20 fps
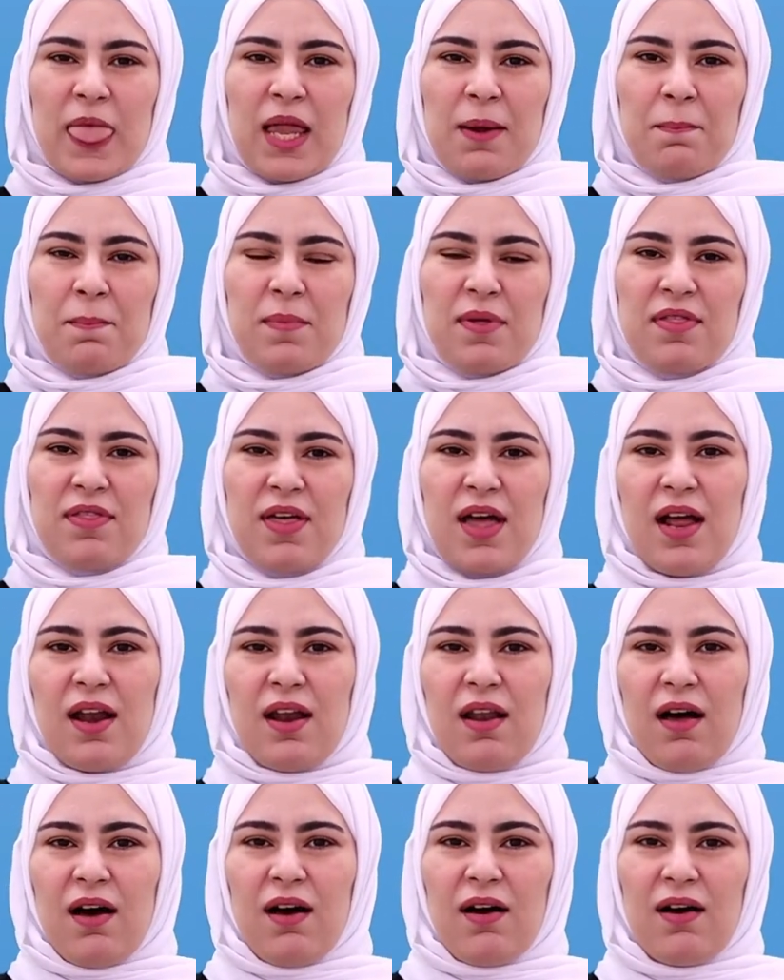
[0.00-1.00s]
I will
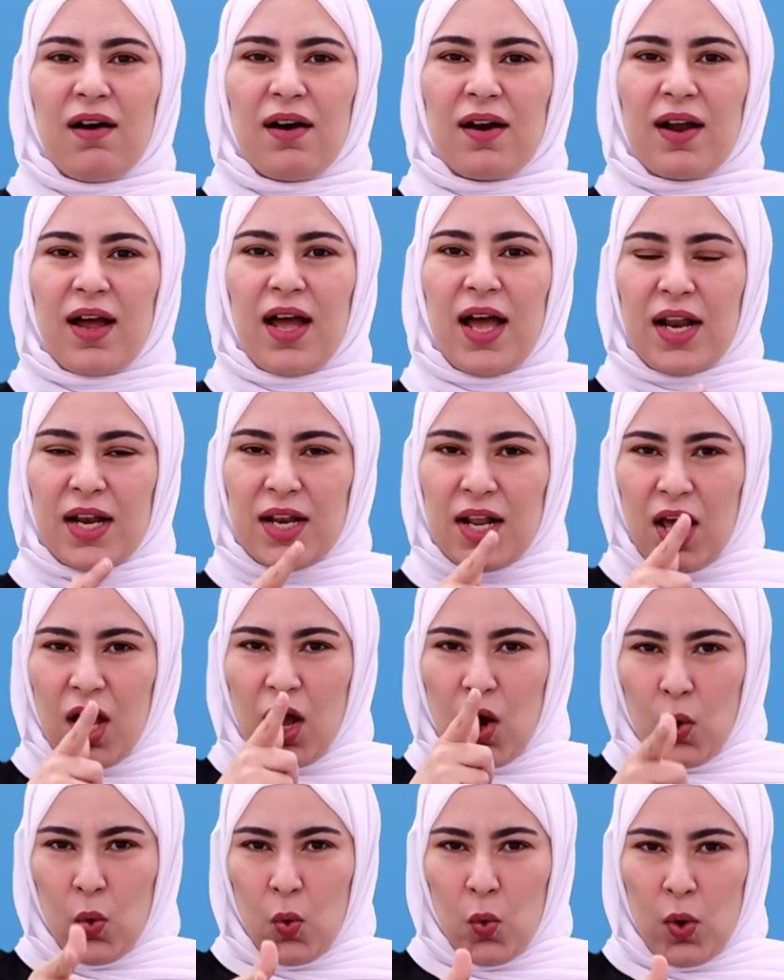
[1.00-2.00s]
meet my
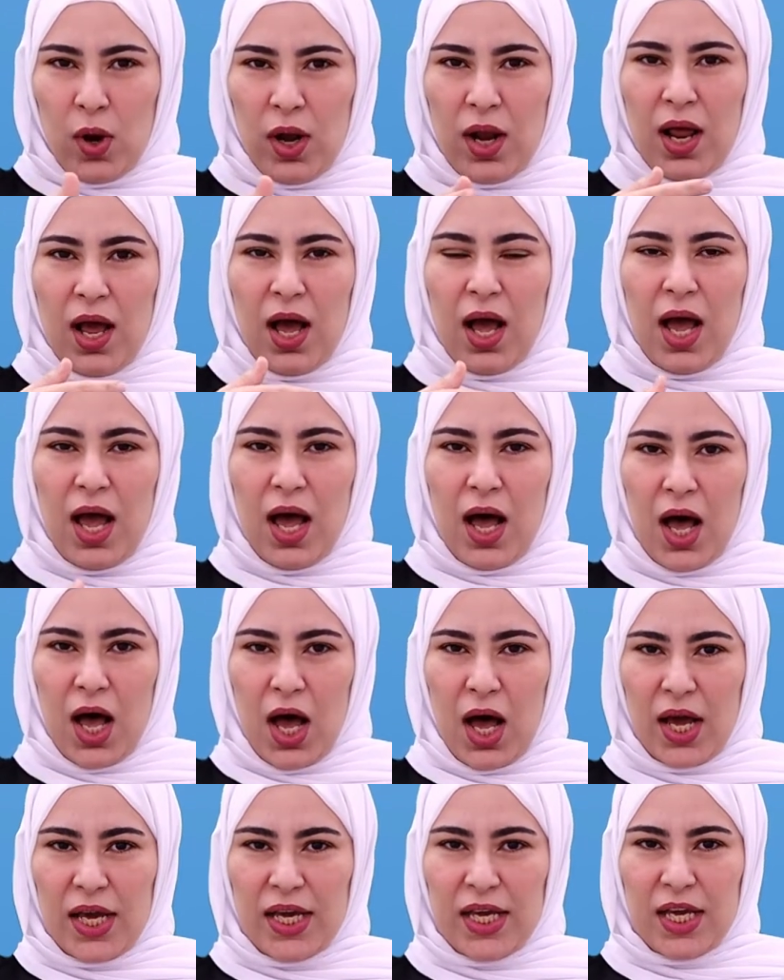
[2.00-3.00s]
friends at
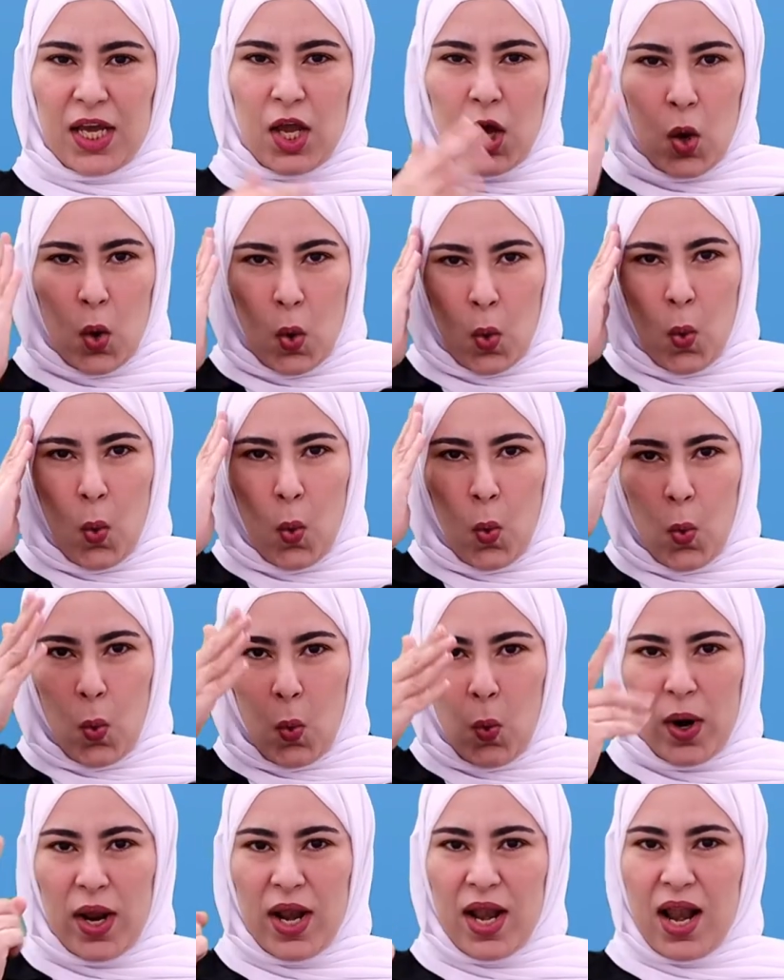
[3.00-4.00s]
the
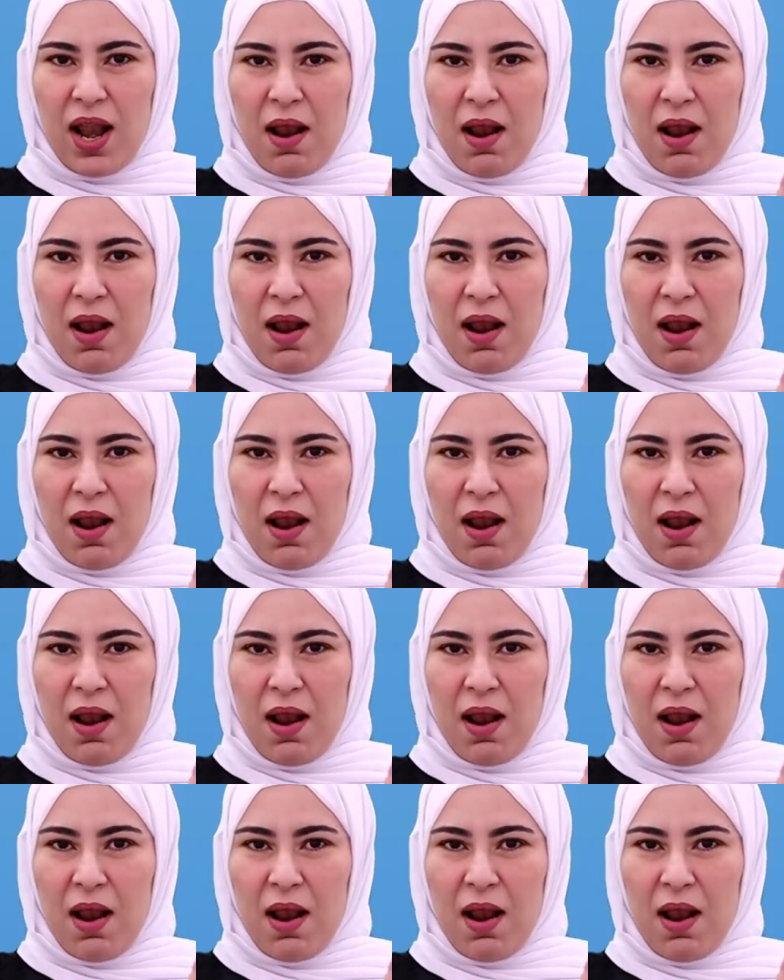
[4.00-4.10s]
weekend.